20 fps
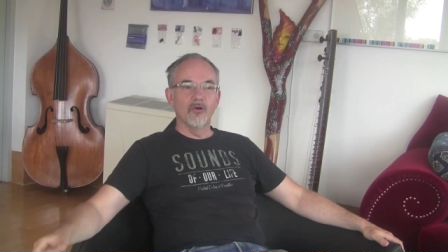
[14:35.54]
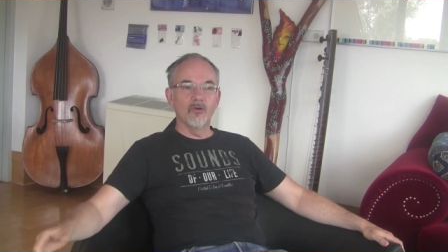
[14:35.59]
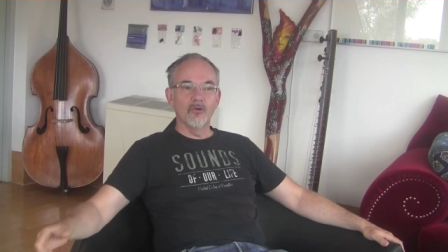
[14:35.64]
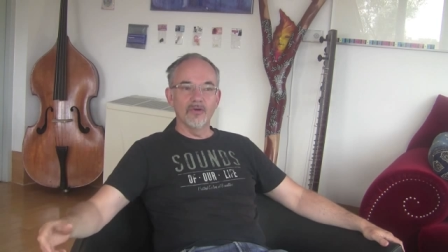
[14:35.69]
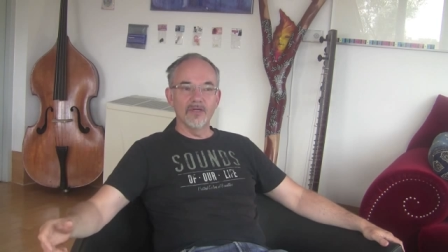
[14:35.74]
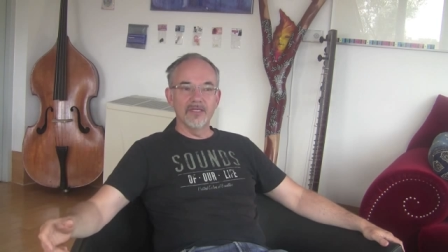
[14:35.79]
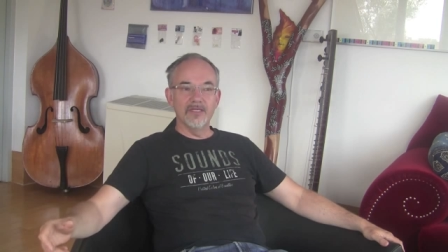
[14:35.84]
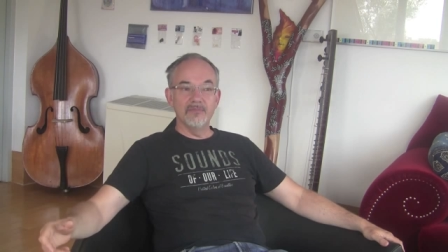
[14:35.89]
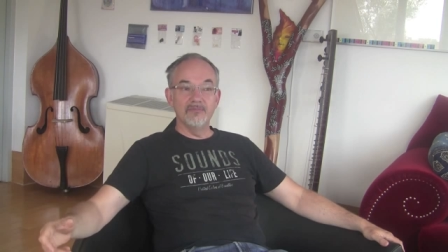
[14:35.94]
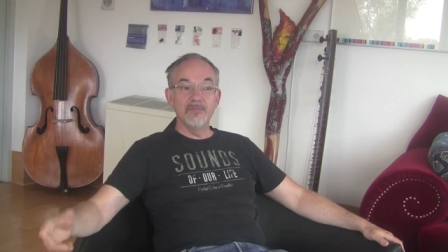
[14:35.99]

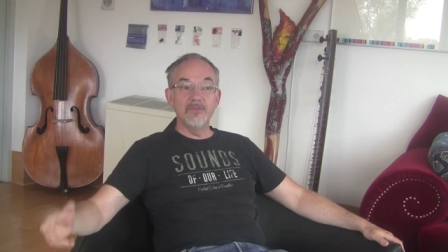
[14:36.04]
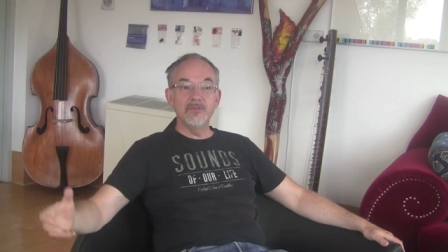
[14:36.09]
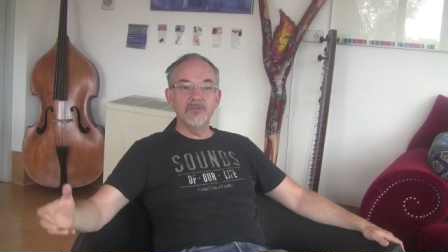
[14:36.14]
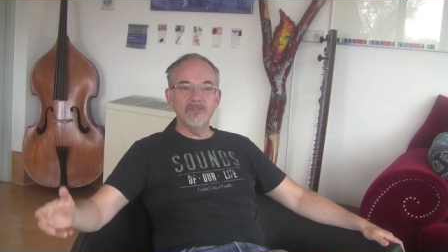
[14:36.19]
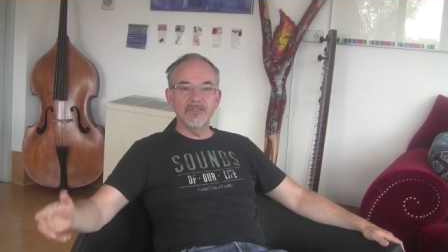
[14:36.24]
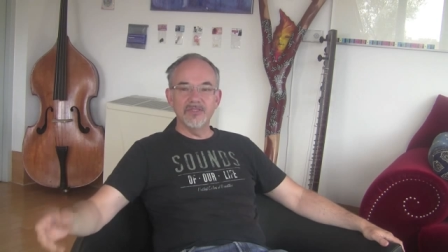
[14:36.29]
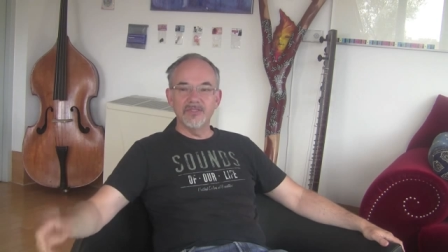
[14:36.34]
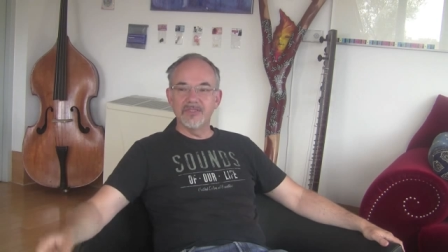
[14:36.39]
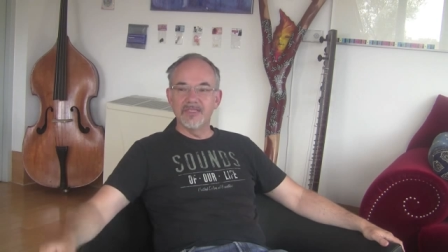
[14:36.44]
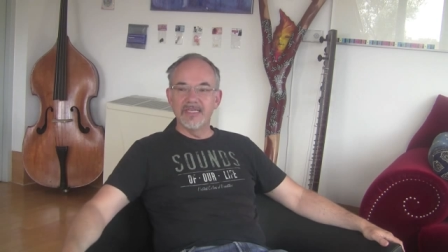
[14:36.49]
or in
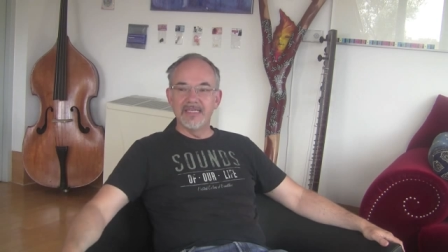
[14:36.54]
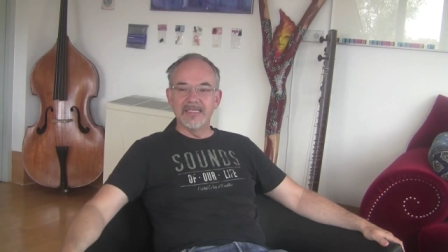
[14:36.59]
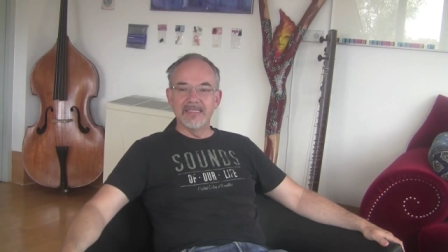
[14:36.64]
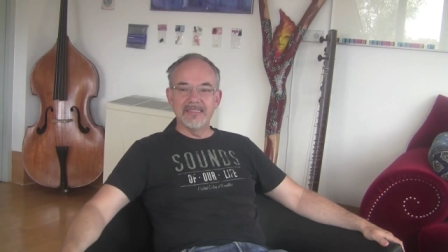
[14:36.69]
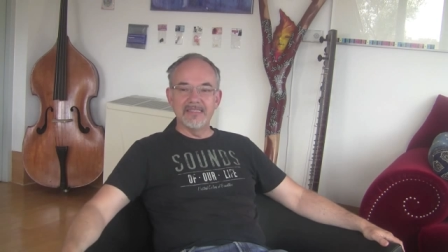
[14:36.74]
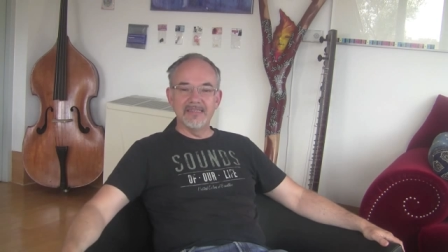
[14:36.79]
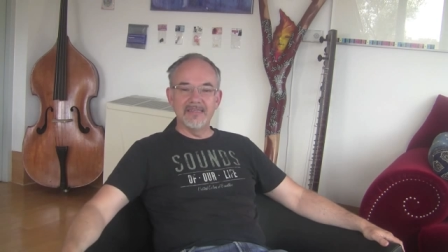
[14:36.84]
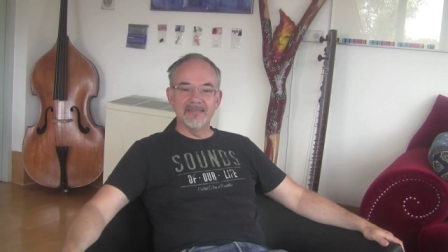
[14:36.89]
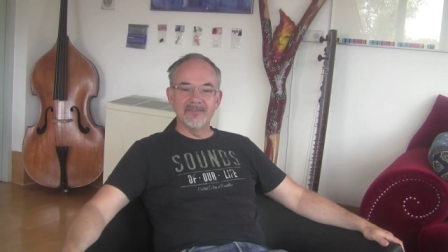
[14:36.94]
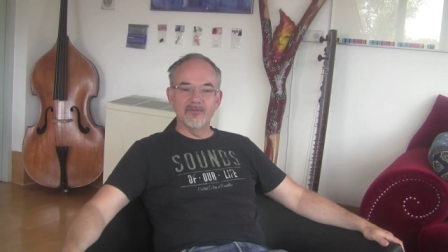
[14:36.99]
music
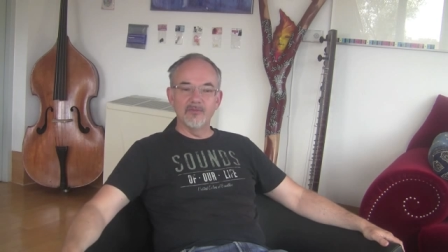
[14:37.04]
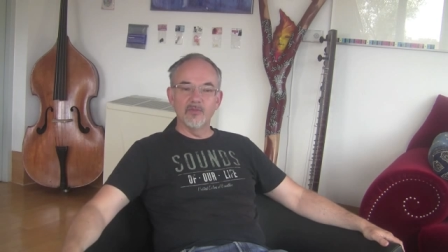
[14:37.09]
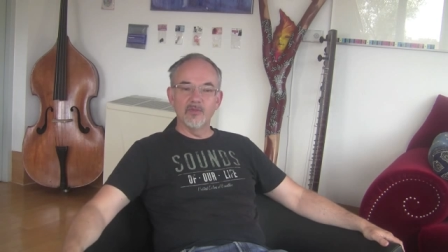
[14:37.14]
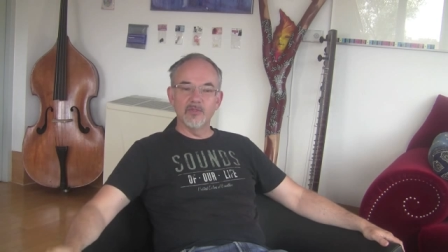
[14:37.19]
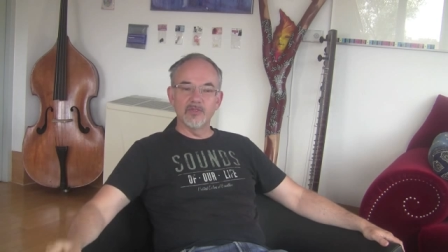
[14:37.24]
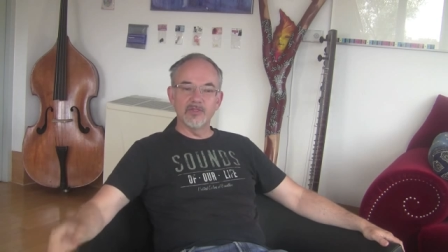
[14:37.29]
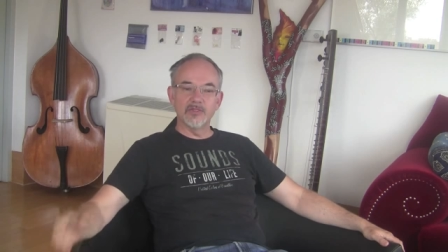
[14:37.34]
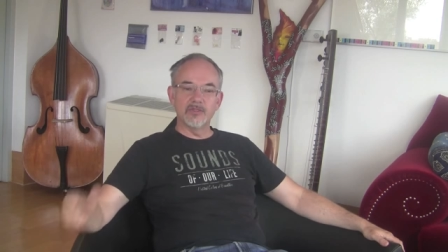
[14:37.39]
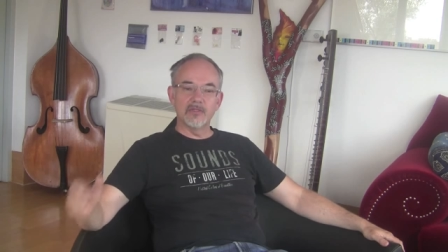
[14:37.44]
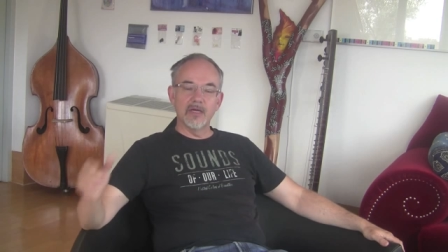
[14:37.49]
that
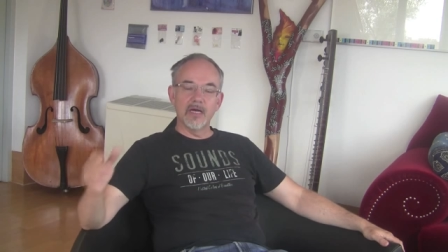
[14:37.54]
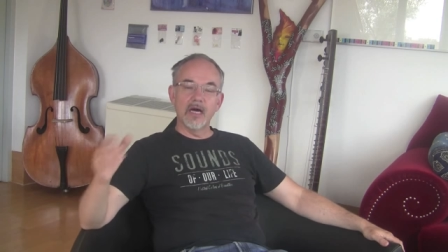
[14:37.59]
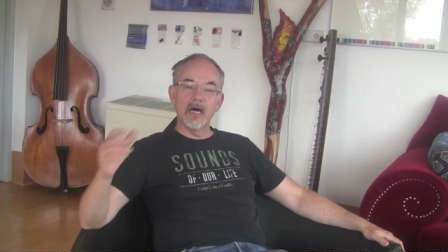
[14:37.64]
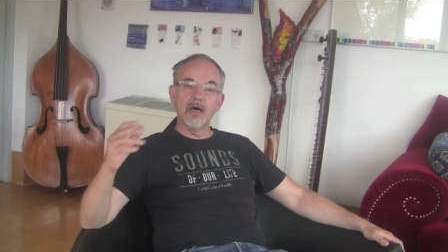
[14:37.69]
was